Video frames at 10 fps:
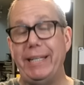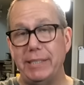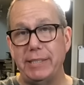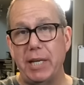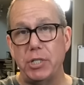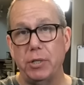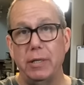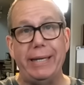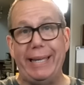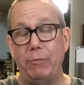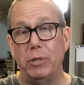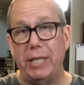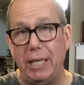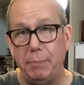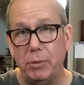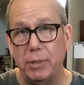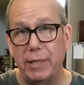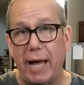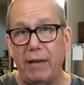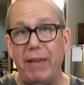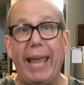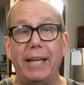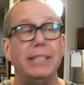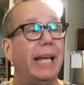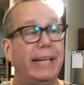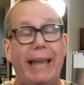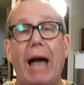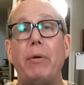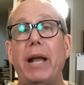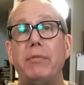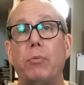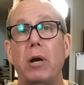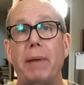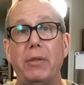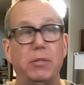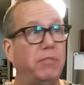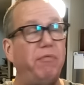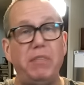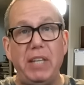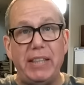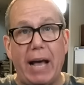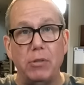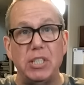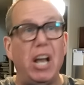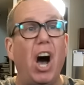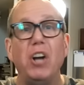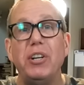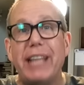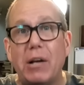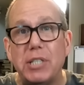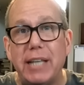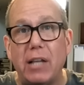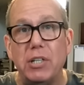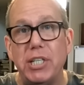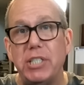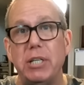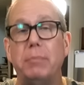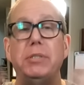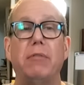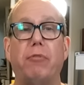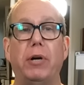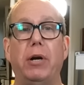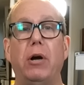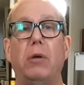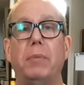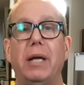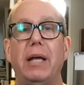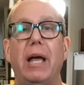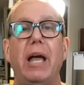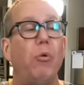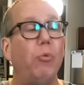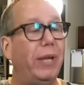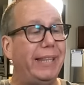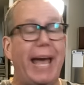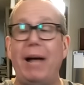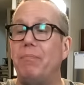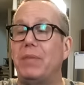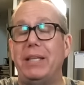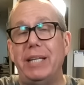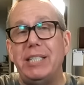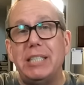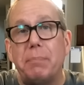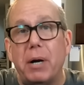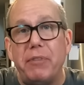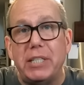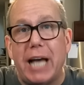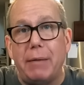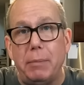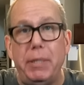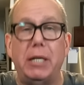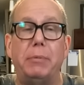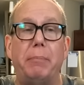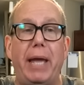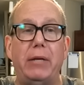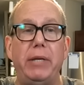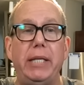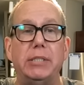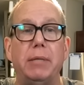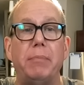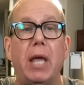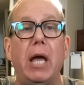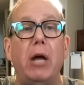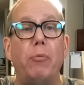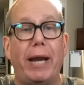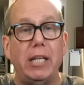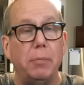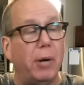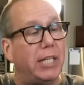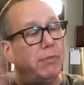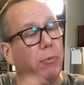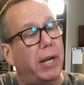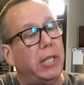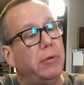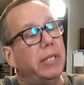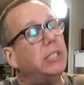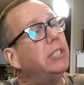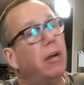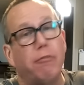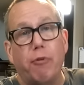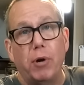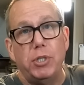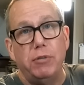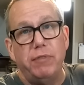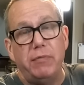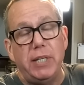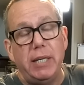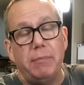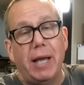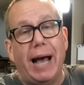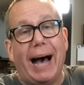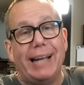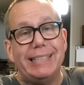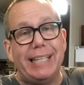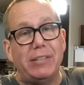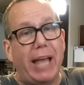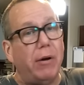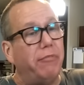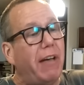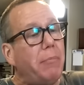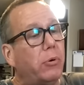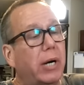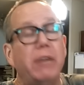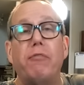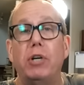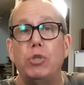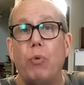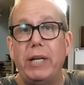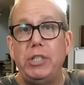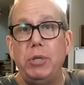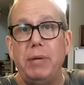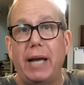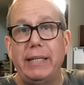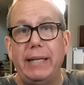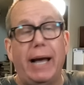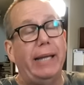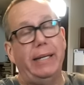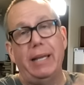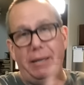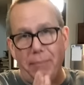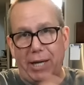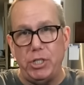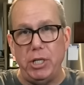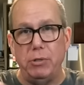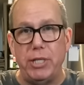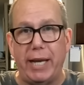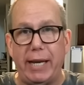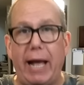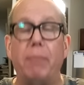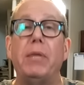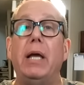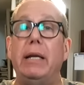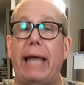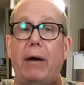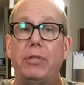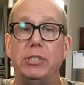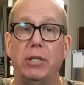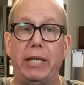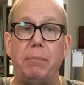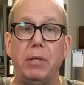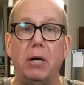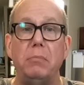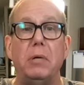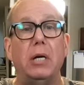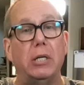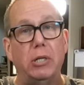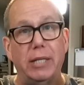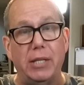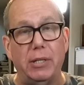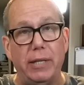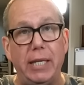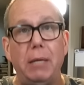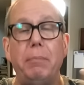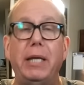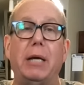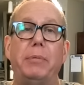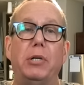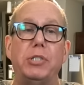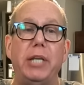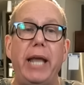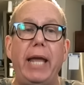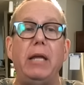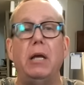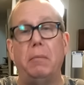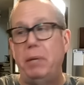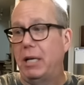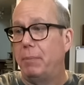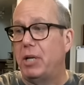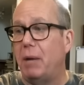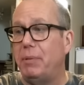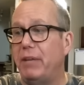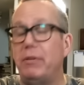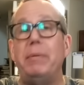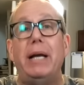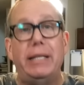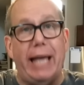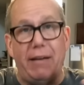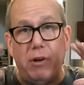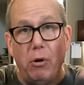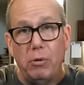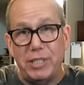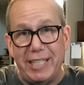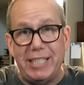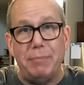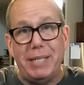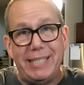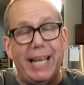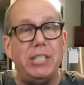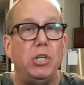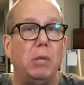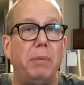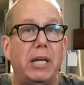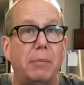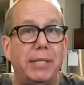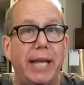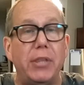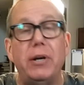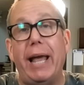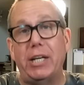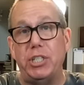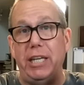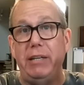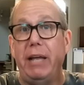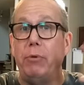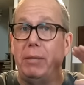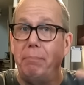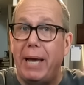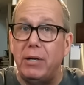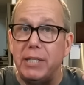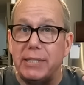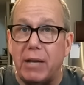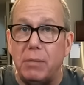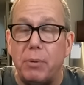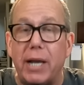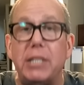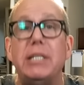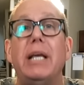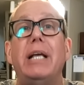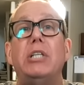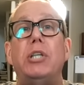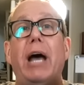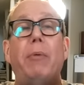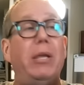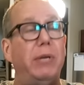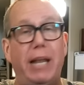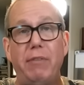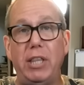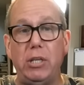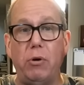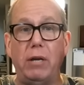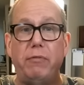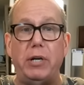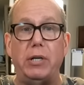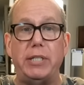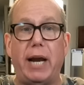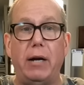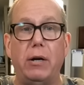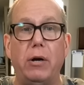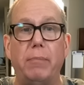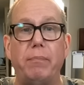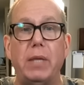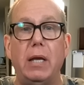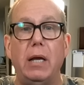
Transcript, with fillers: It is essential. It will keep you alive. And now we don't have to worry about those $50,000, $100,000 systems for your home. With that, this is the perfect time to pick up the Mango E's. Regular price for one of the units, 4250 on sale now in February for $28.99. Make sure you check it out. Now, there's a link below. Click on the link, pick up yours today, pick up a couple of them. They have whole system and sets you can pick up together, actually with a better discounted price, so that way you can get everything going for your entire home.